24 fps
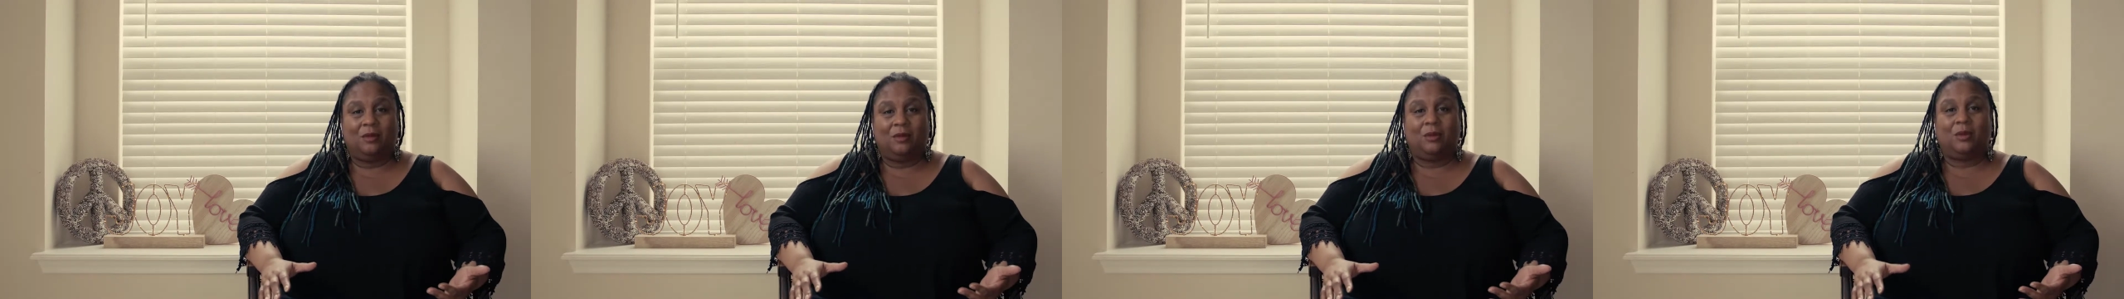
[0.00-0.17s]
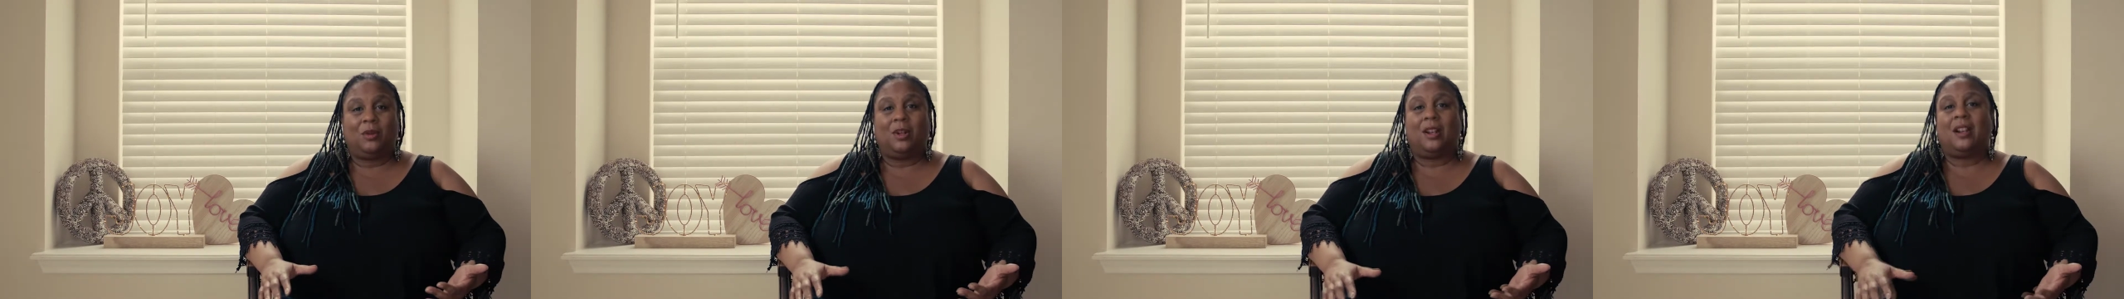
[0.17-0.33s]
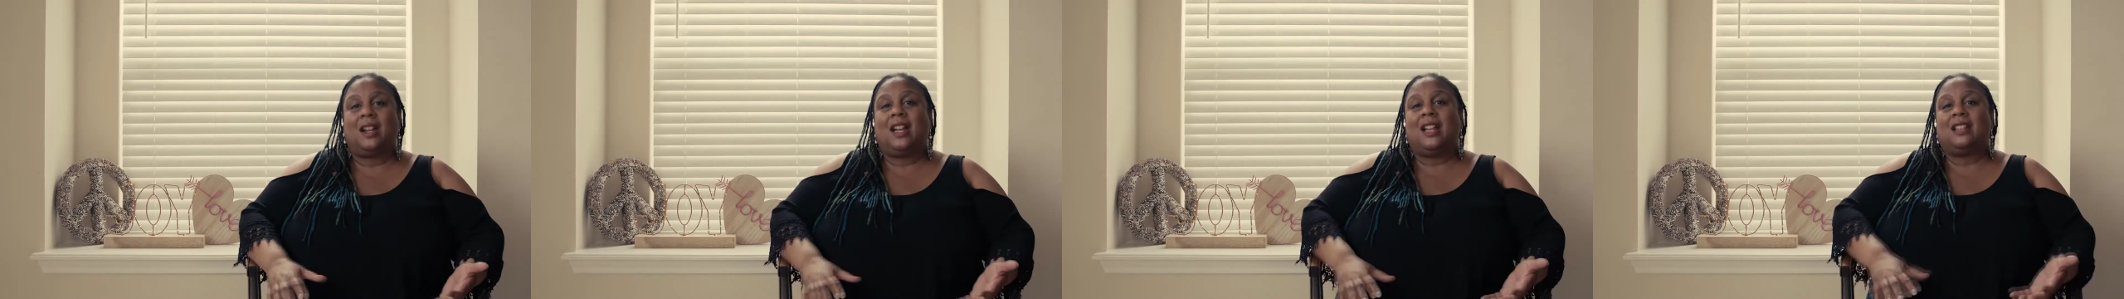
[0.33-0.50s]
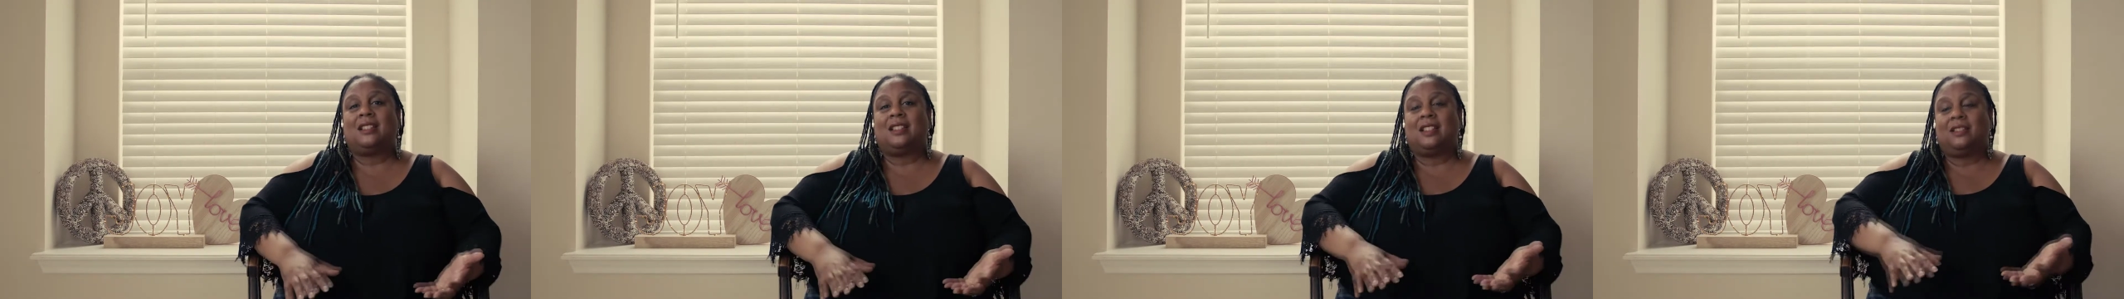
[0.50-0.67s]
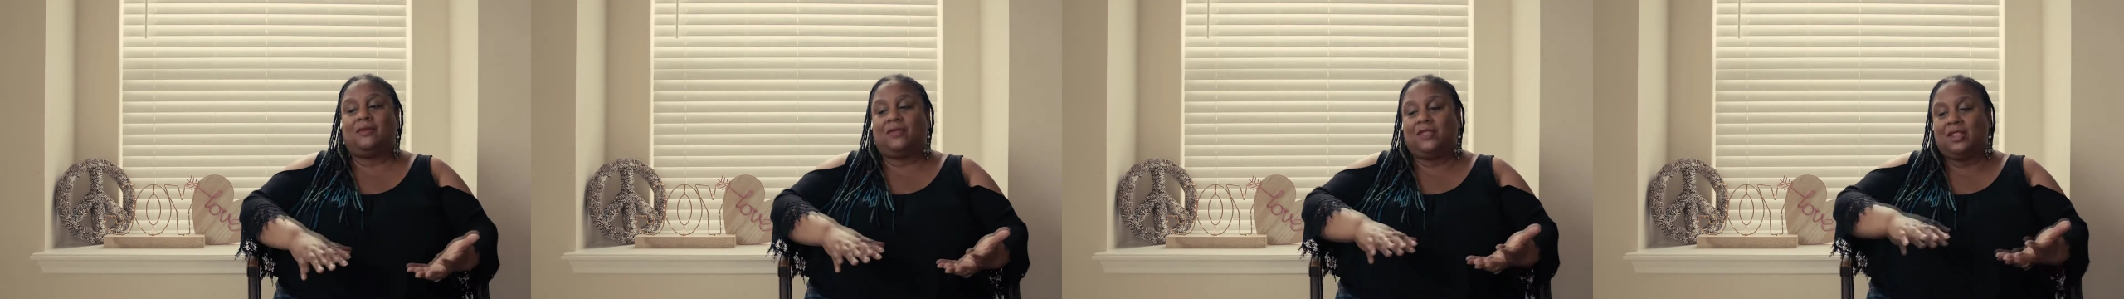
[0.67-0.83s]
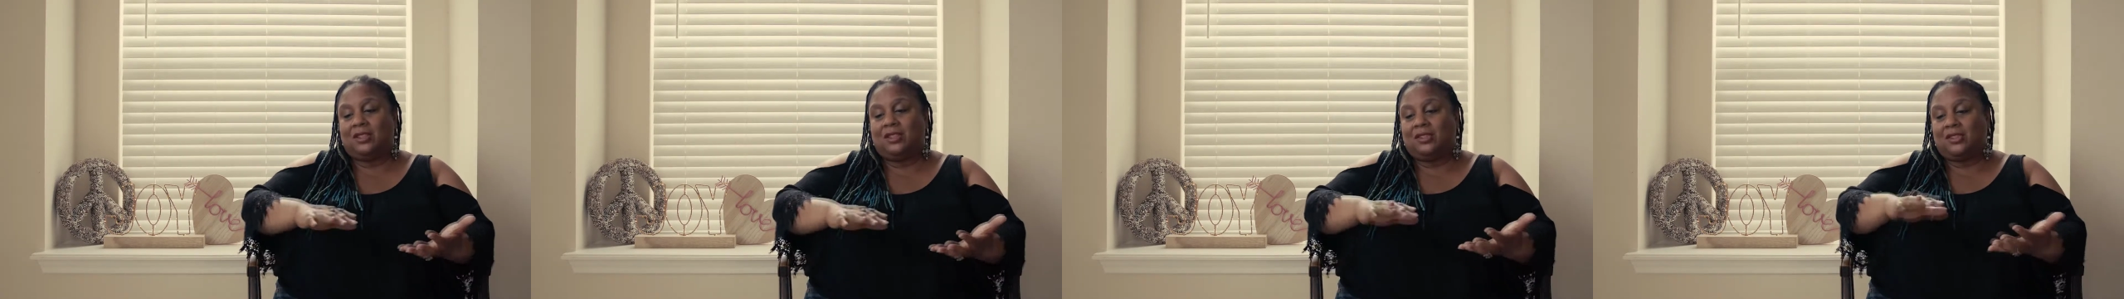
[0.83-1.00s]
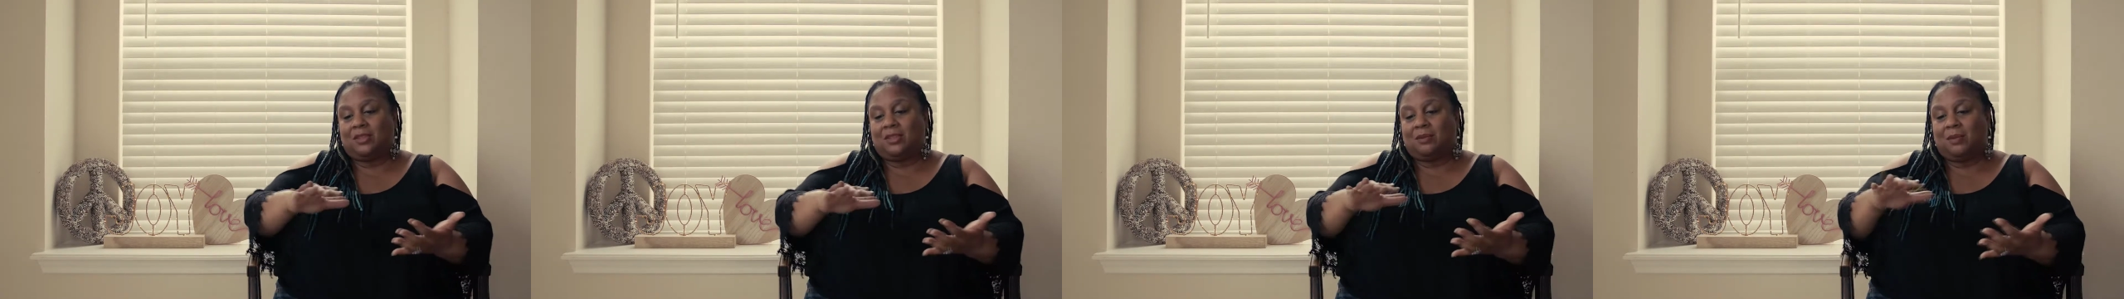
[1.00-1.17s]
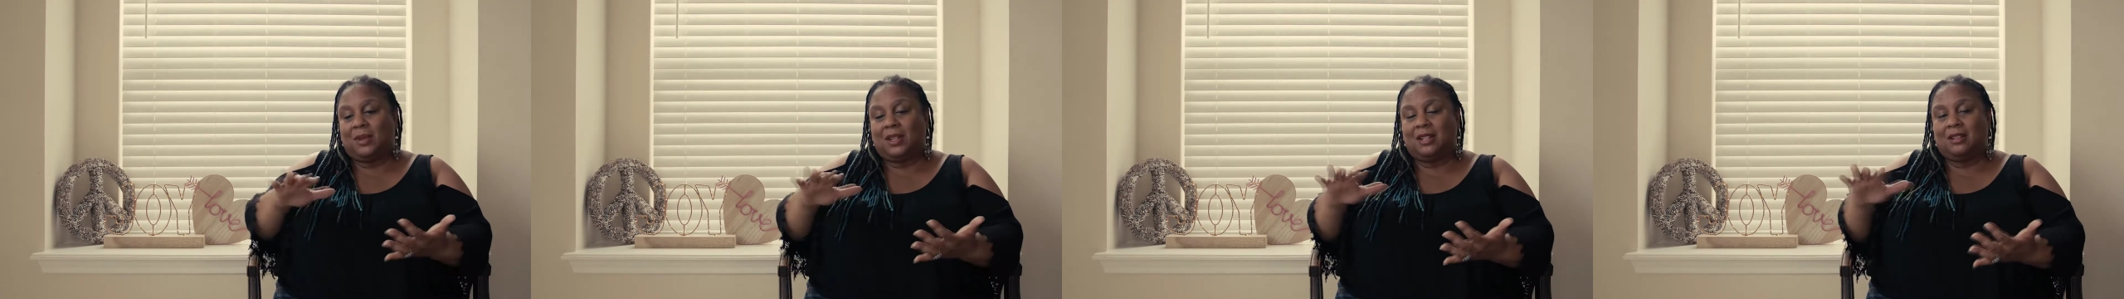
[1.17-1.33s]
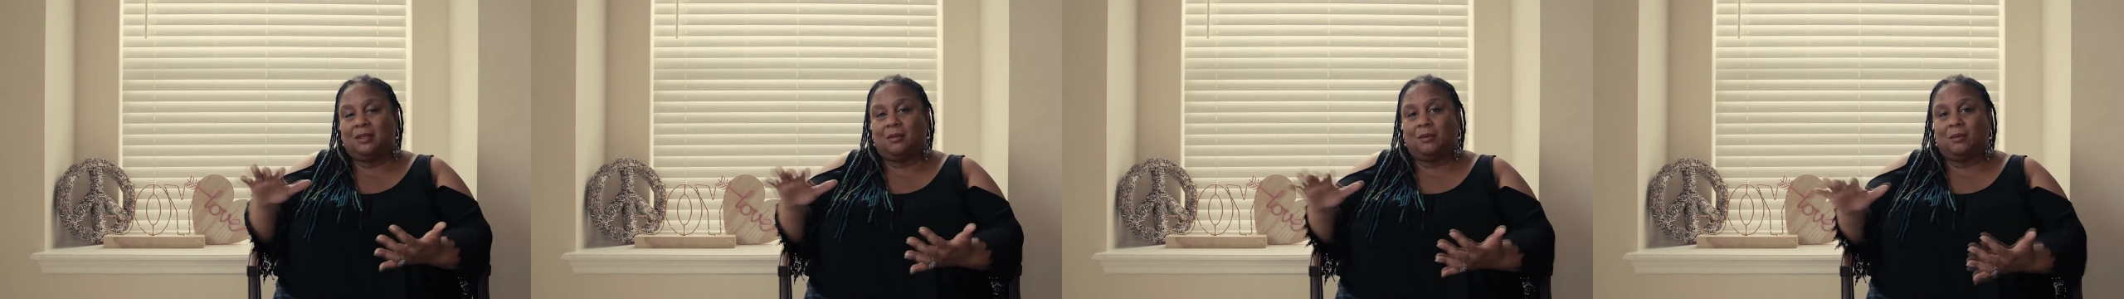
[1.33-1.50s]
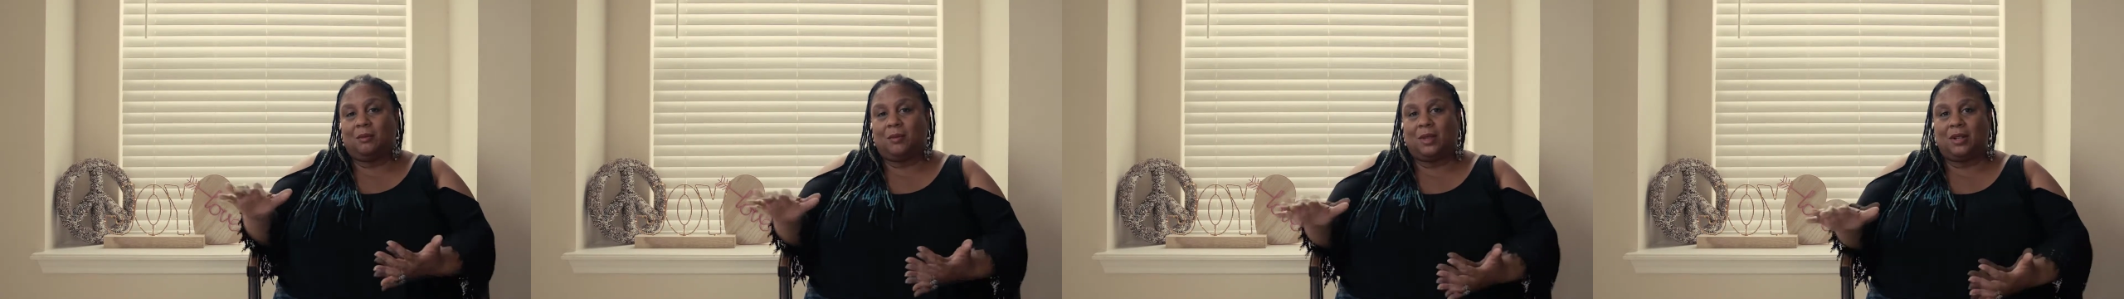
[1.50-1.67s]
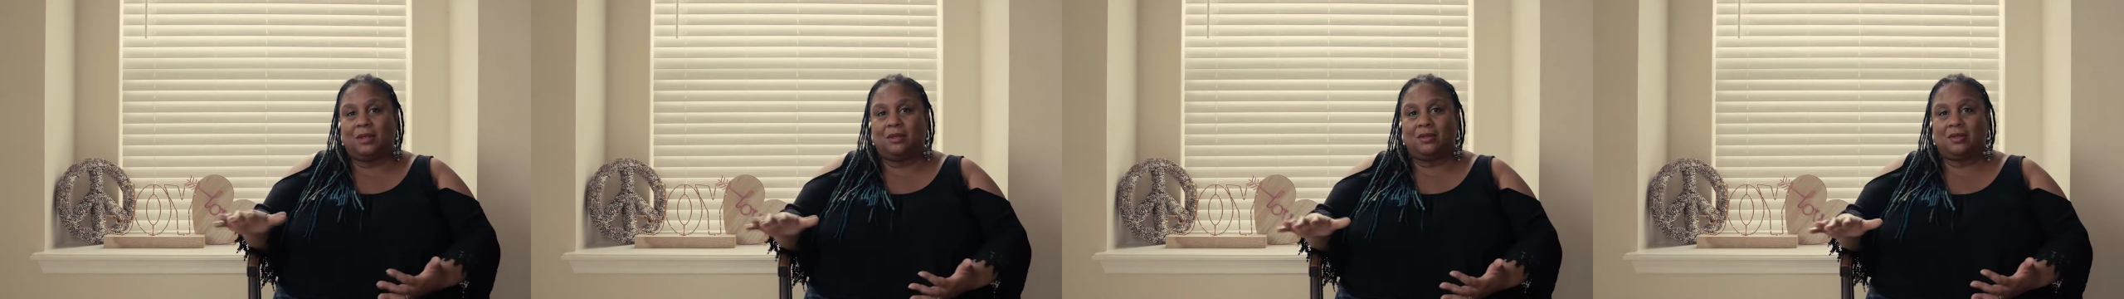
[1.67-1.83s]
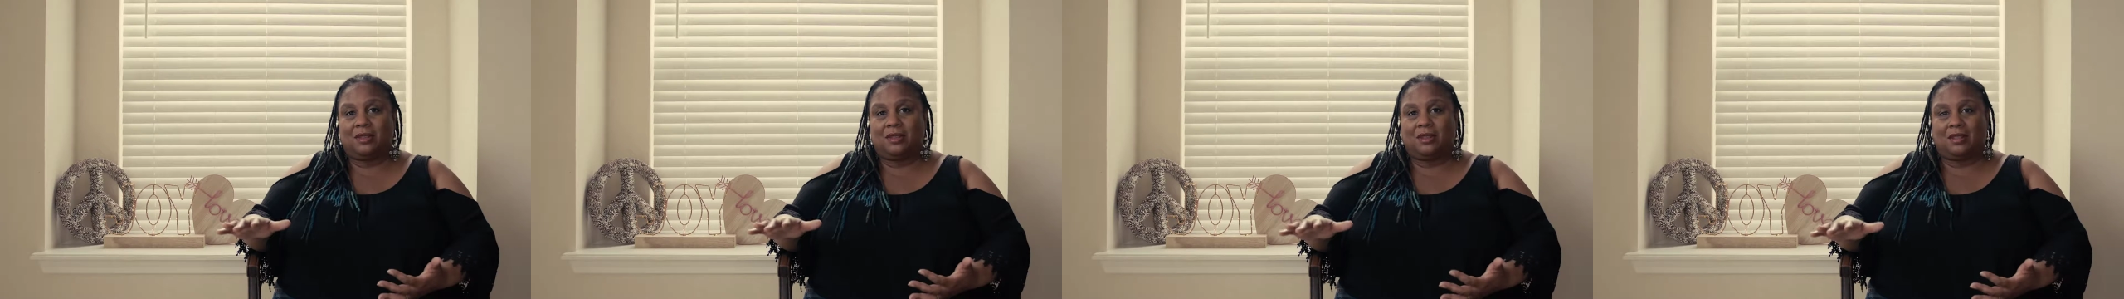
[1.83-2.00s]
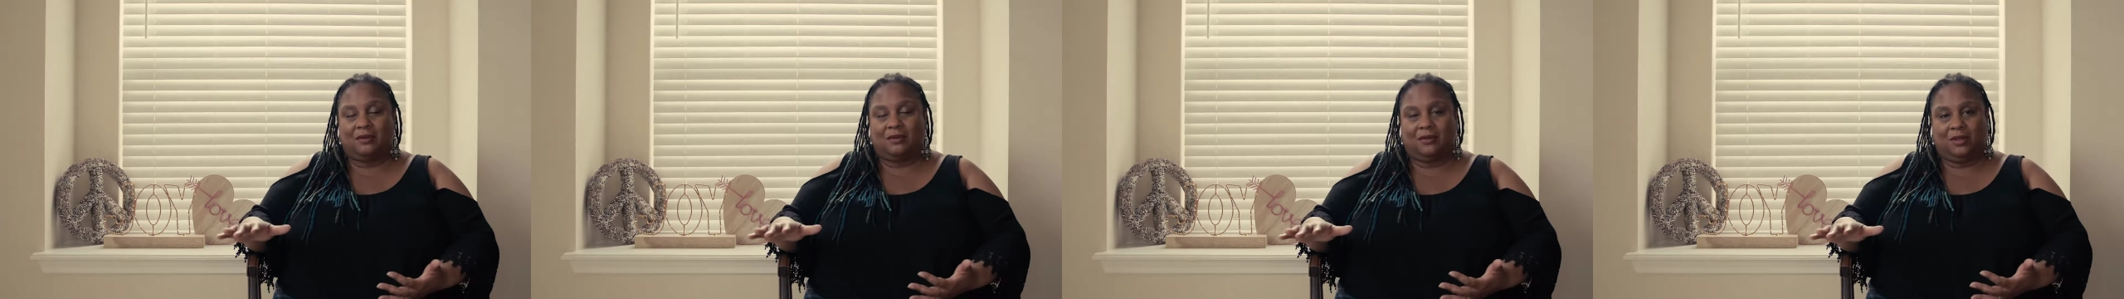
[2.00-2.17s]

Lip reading: Whereas if you spend most